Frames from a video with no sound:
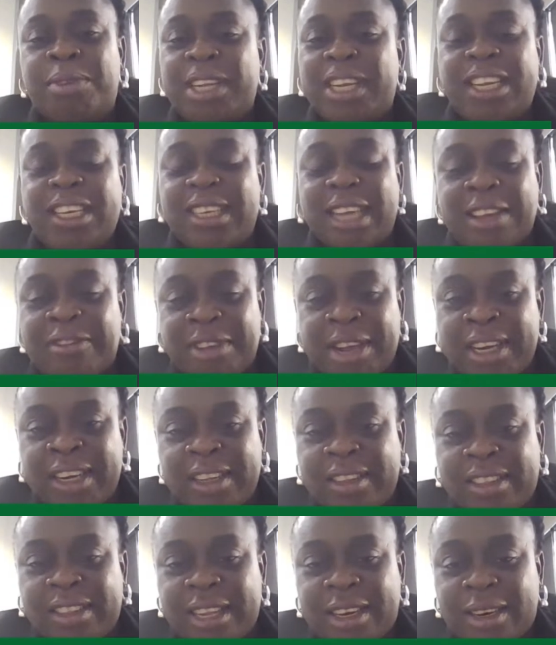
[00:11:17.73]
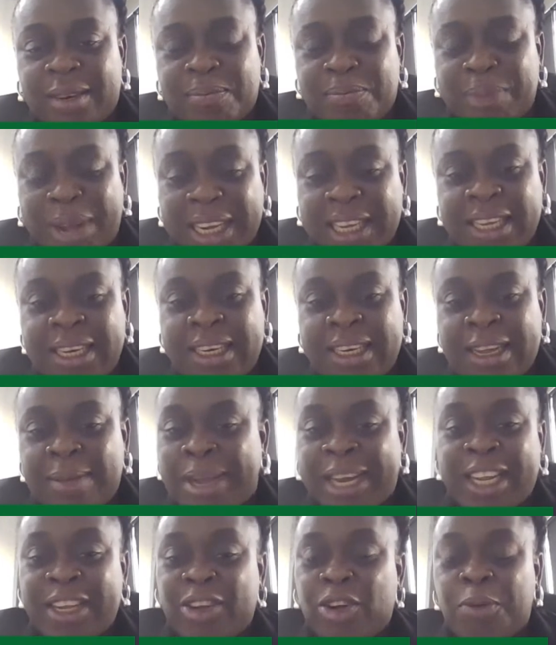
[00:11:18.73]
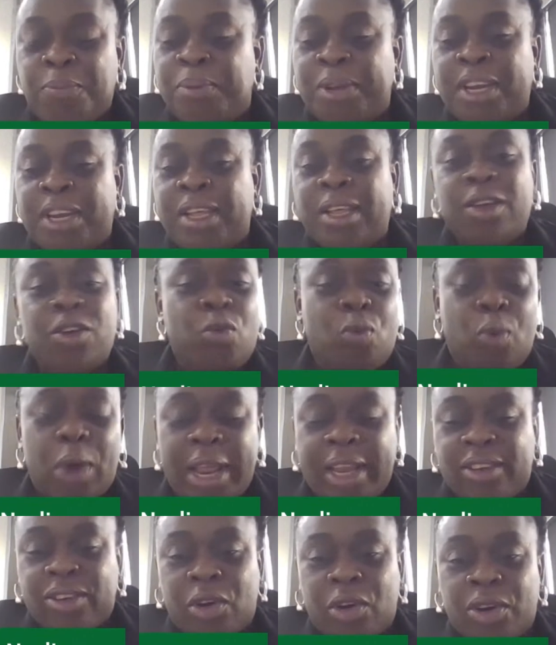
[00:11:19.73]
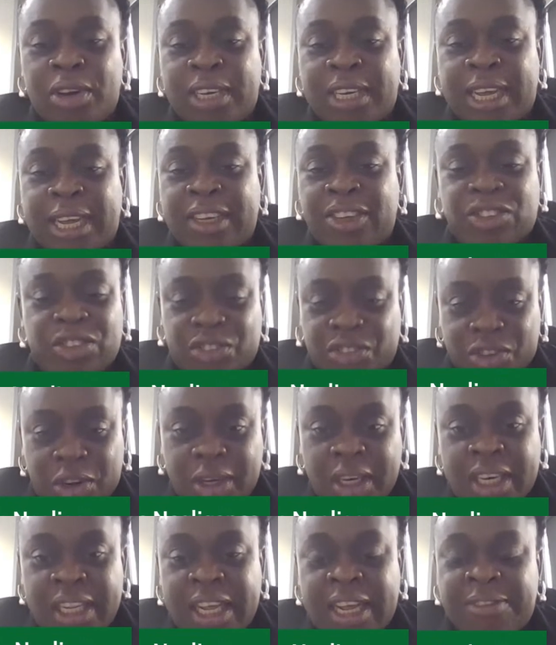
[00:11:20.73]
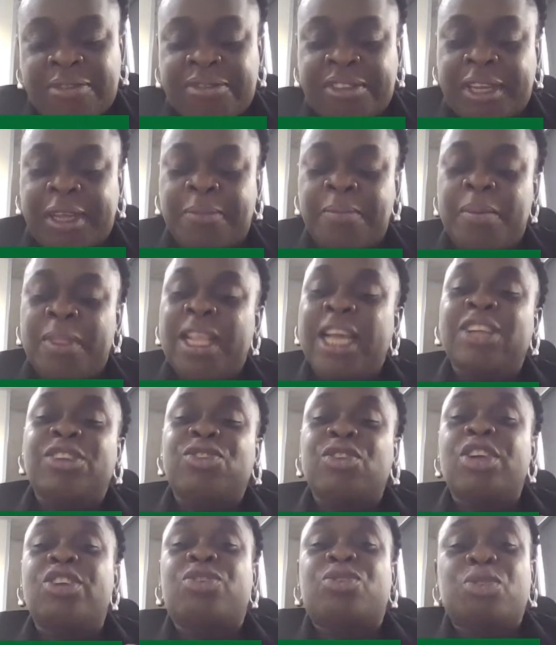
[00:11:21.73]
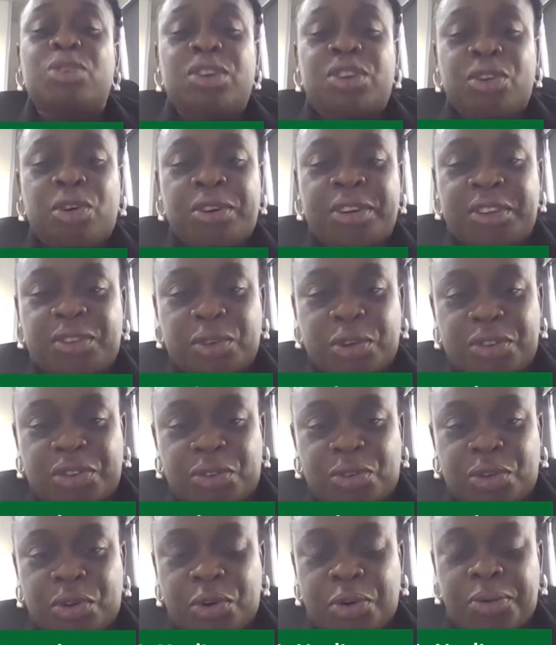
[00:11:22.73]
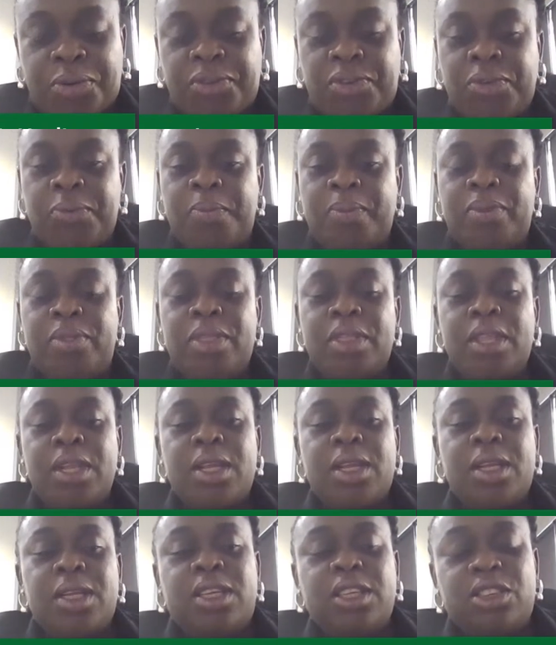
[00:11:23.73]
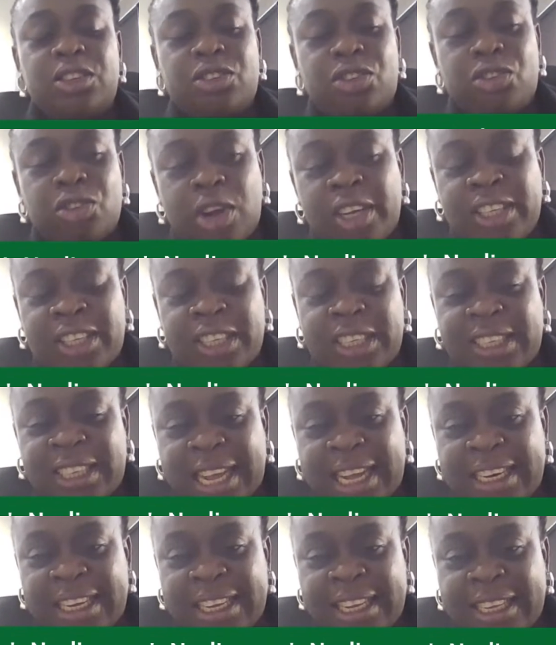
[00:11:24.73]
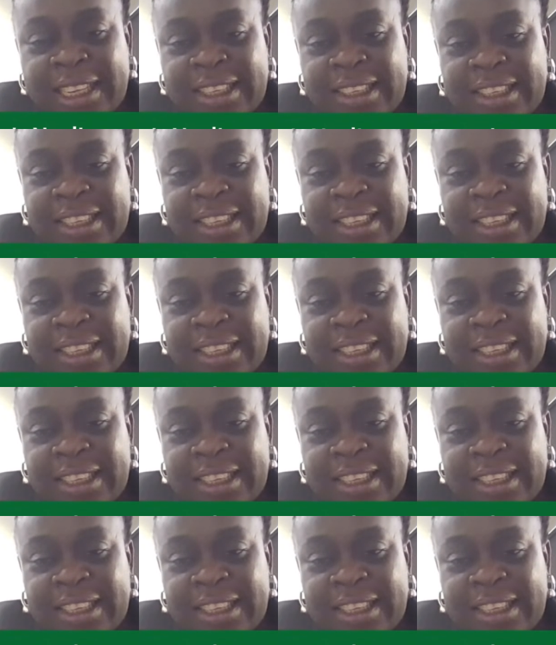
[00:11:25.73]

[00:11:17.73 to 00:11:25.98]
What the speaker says: didn't have anything backing them, and the company went under just shortly after, and so he took the auditors to court. The judge in that